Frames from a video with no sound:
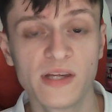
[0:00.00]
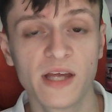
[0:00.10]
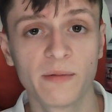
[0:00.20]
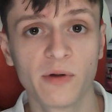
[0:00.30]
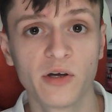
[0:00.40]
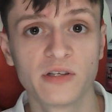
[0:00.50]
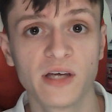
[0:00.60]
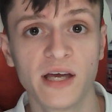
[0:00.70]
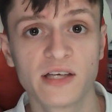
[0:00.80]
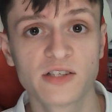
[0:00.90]
neighborhood.
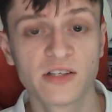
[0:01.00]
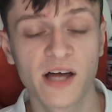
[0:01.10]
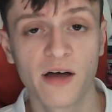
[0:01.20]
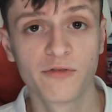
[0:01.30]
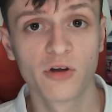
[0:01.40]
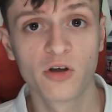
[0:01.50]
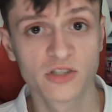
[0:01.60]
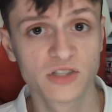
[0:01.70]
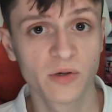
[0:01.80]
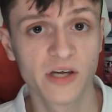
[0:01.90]
It's going to have
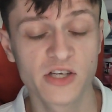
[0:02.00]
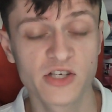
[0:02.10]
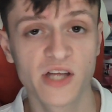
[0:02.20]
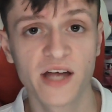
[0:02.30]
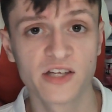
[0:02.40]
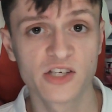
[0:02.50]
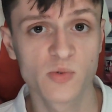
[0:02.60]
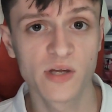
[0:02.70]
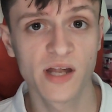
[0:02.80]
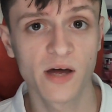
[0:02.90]
Costal Kitchen and the
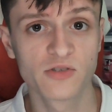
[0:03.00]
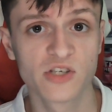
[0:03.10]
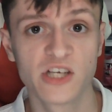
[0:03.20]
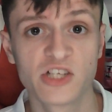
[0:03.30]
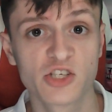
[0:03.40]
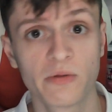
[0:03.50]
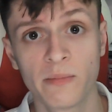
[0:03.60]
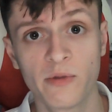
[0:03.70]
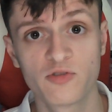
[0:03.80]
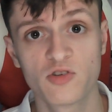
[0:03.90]
Sweet Lounge. It's just going to
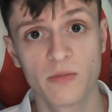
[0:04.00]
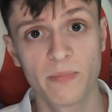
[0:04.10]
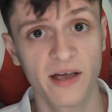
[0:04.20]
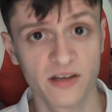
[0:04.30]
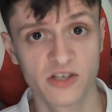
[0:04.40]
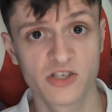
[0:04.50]
be moved to the back of the